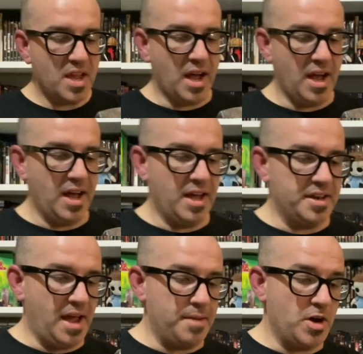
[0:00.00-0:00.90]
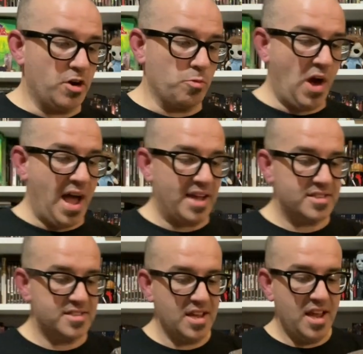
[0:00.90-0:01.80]
Nightmare in
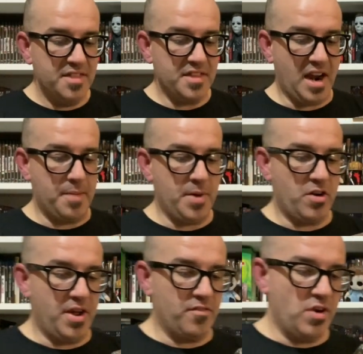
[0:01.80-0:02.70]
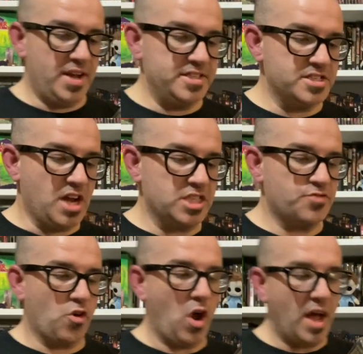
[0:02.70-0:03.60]
Wax, The Nightmare Never Ends,
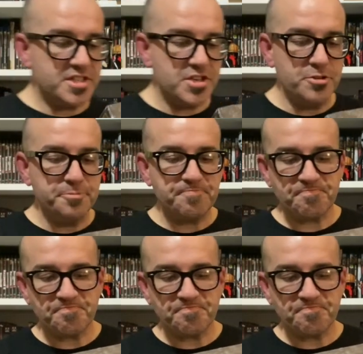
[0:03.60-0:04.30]
Nosferatu,